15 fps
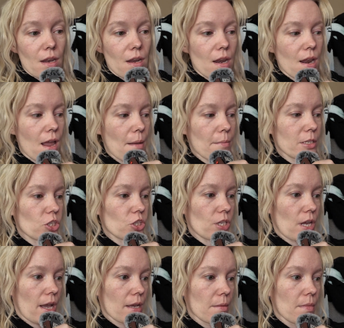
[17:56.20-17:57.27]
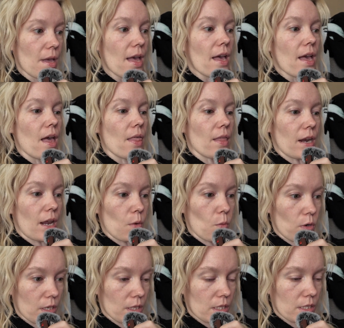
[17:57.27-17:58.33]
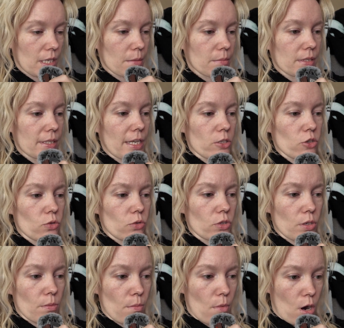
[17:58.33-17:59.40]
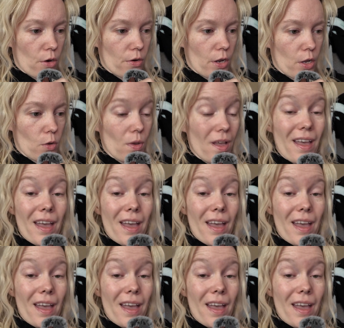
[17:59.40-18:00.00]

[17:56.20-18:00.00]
not much time. And then I work the same schedule tomorrow,